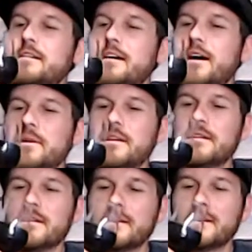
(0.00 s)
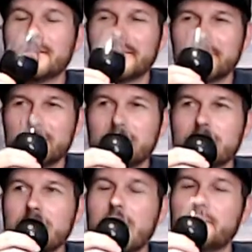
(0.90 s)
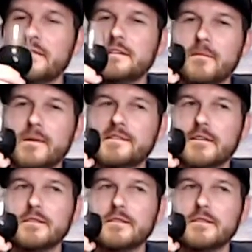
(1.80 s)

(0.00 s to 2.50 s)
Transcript: I mean, I've really dumbed myself